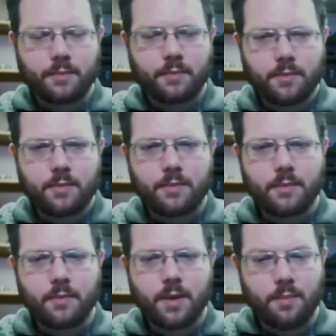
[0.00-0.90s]
Charter.
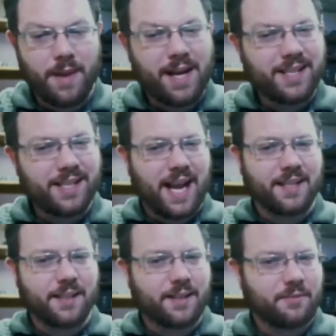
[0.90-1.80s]
Makes
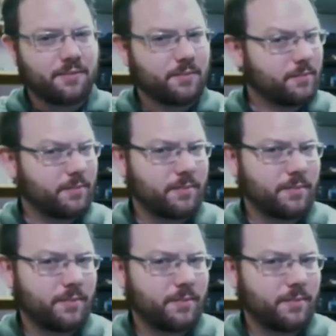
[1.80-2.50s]
sense. Yeah,